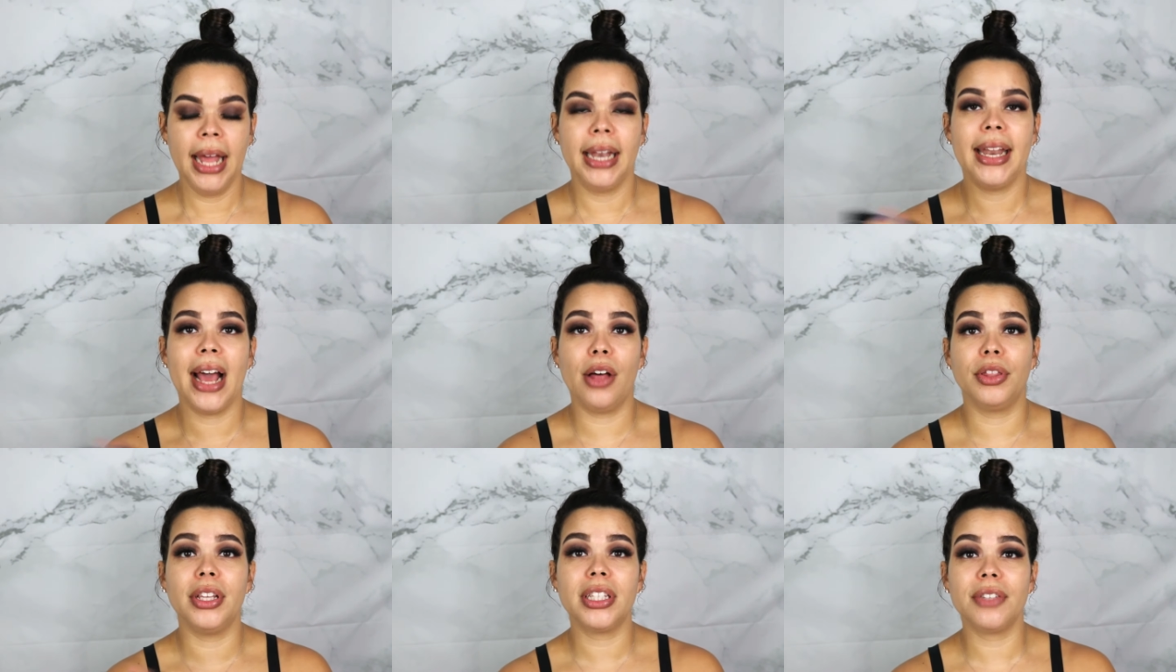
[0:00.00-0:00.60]

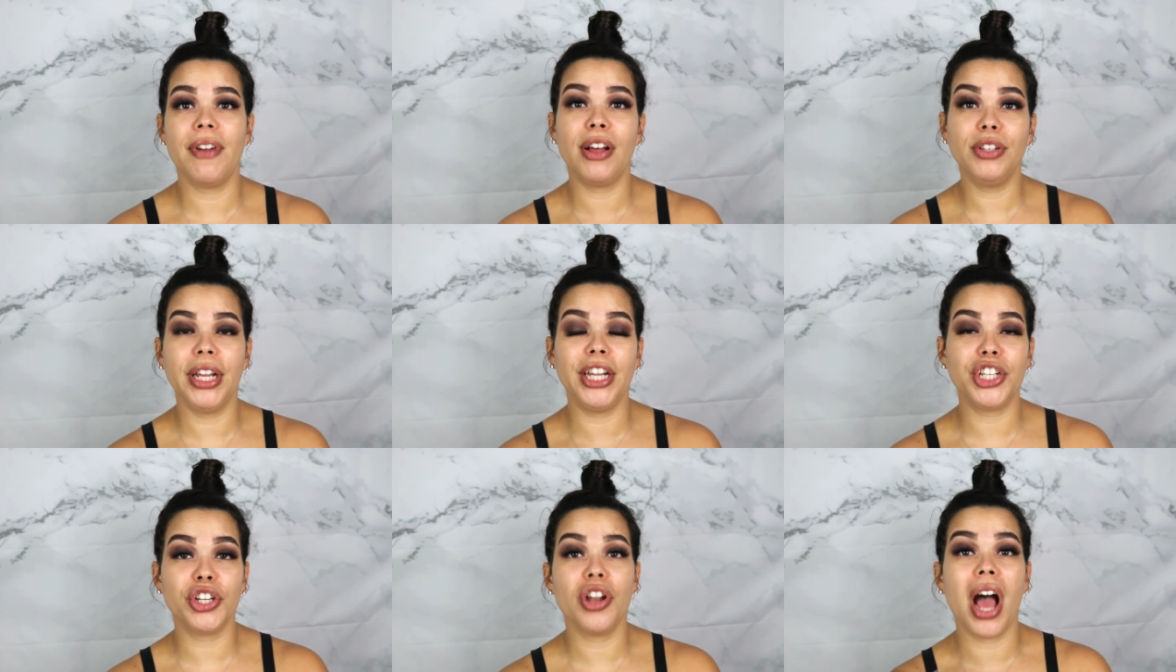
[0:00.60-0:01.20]
Now, this
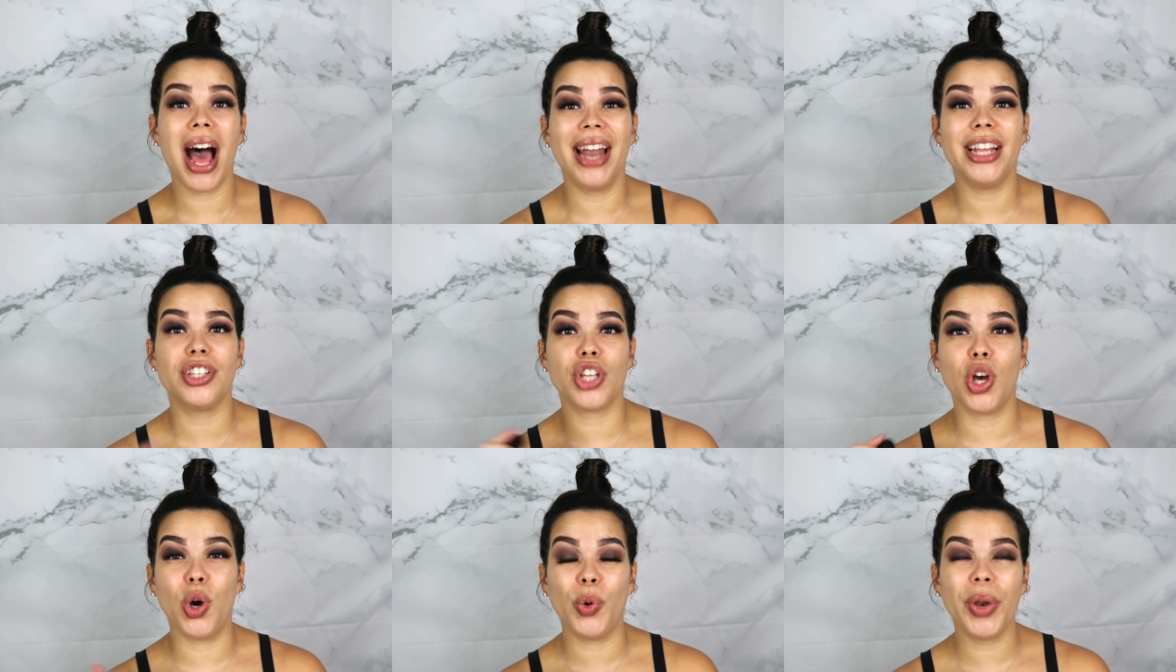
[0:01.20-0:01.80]
foundation on
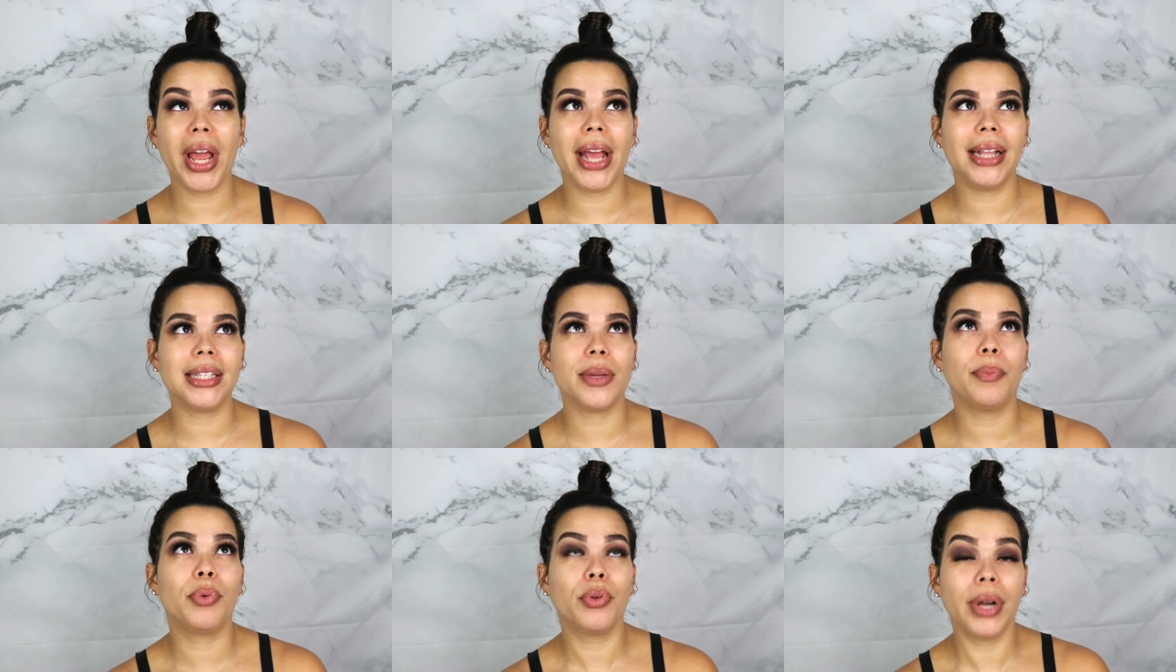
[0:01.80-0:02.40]
its own,
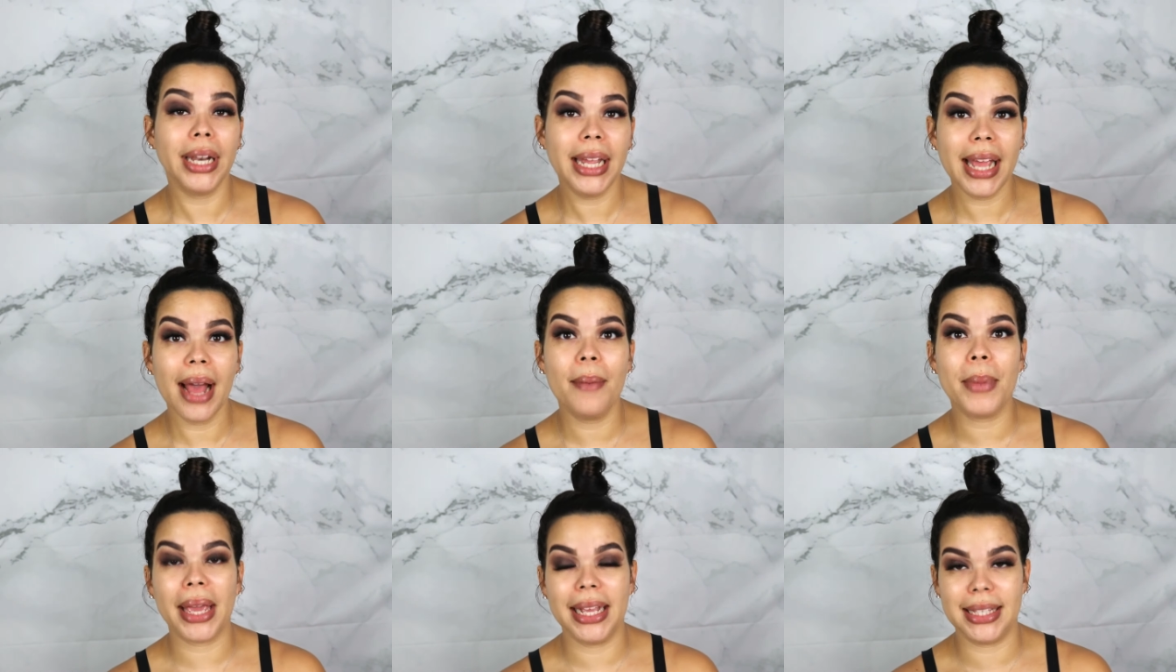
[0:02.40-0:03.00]
it's pretty
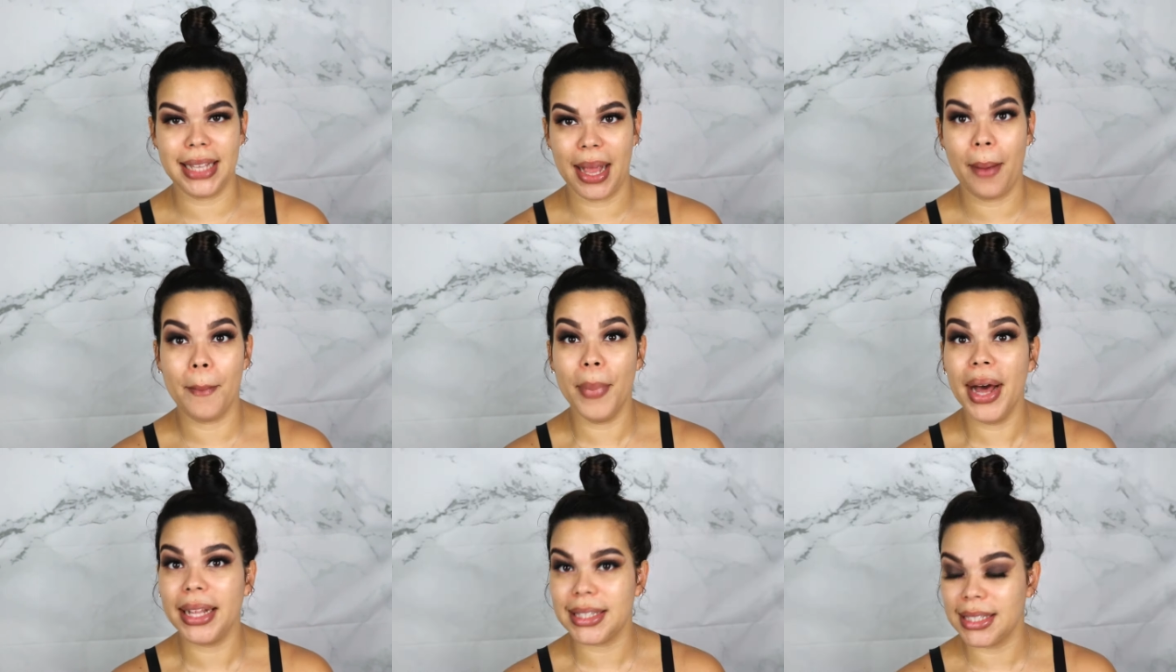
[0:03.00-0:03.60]
amazing,
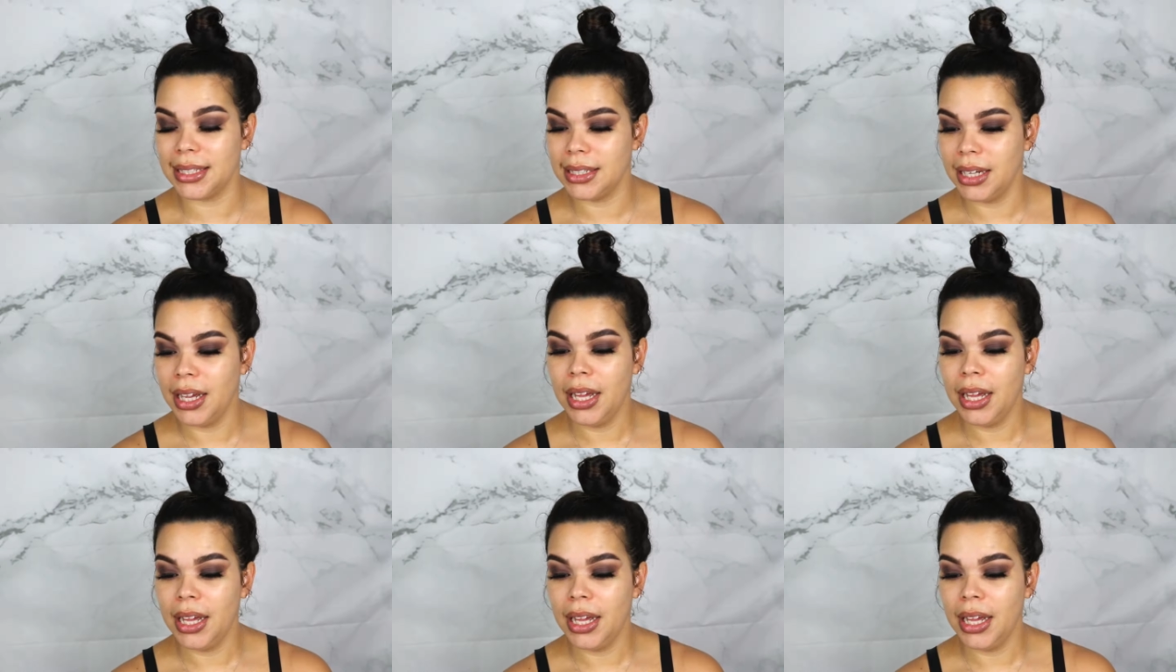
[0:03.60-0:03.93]
but